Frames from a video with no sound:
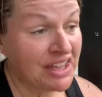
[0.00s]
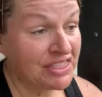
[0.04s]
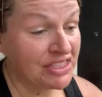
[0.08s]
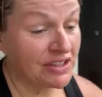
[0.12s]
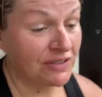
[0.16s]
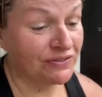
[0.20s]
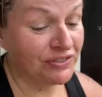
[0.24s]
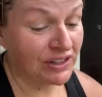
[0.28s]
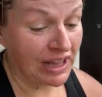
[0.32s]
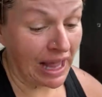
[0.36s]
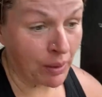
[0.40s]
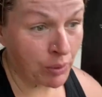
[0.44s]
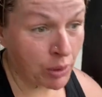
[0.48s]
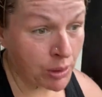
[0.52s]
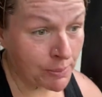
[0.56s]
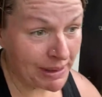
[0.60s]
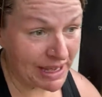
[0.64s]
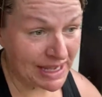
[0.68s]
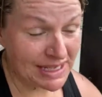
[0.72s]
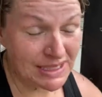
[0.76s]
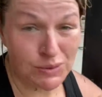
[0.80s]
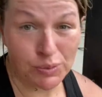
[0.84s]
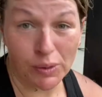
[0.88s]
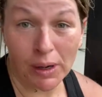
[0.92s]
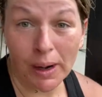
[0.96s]
the flower
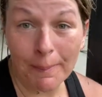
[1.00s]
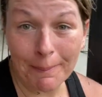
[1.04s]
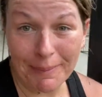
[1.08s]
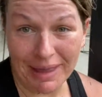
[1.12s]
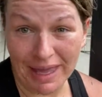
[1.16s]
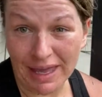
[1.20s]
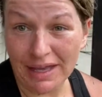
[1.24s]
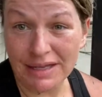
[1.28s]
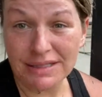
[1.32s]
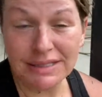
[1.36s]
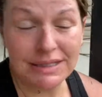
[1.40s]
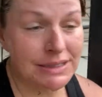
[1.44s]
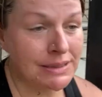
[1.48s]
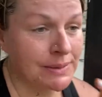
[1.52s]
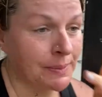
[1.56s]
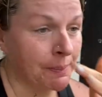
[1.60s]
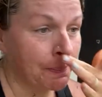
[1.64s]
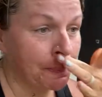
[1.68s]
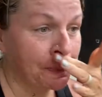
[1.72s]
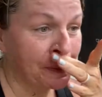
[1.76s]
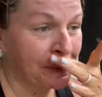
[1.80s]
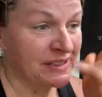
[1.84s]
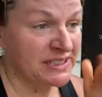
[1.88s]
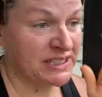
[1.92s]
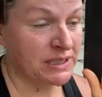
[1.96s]
beds were a mess,
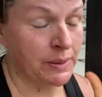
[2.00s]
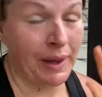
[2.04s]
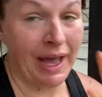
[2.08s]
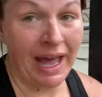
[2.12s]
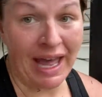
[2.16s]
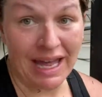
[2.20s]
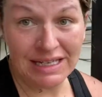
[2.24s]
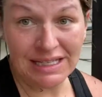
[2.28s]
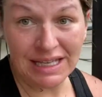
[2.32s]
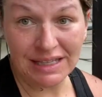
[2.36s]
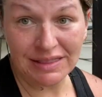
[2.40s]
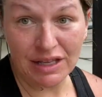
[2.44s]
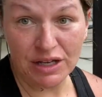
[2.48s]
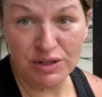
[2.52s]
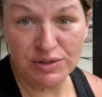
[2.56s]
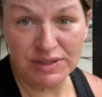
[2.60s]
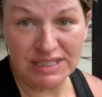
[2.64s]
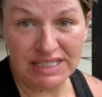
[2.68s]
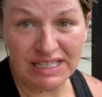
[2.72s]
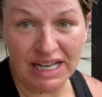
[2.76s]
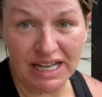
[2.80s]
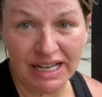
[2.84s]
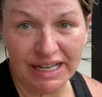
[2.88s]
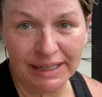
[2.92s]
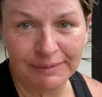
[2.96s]
so I had to get those
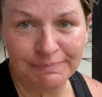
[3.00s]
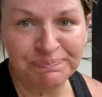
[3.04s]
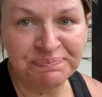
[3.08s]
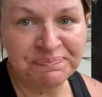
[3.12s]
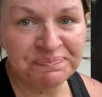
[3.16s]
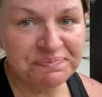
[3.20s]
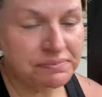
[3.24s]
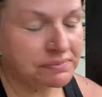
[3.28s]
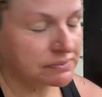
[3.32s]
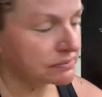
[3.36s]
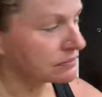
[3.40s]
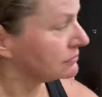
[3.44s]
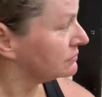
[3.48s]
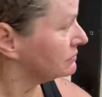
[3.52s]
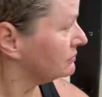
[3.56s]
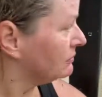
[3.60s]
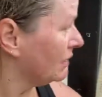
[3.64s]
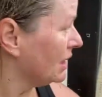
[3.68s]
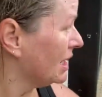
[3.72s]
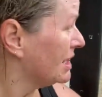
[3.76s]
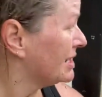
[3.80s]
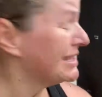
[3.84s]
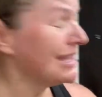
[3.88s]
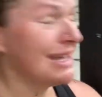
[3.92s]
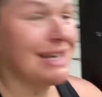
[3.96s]
done.
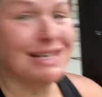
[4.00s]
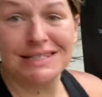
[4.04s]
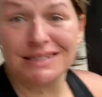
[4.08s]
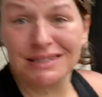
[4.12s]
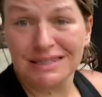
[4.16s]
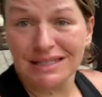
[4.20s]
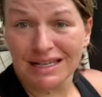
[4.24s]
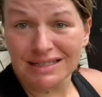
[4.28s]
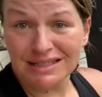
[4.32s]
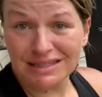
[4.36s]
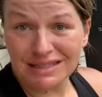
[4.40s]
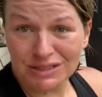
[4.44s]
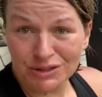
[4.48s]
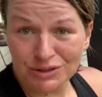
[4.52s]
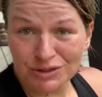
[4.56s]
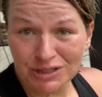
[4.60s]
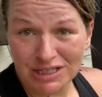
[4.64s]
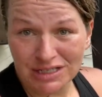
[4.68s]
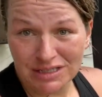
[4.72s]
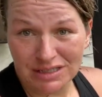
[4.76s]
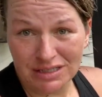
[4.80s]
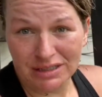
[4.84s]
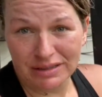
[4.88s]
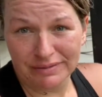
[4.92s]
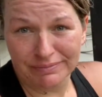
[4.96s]
Yes, I still
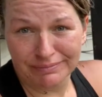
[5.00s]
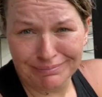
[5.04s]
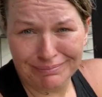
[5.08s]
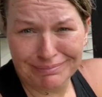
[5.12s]
need to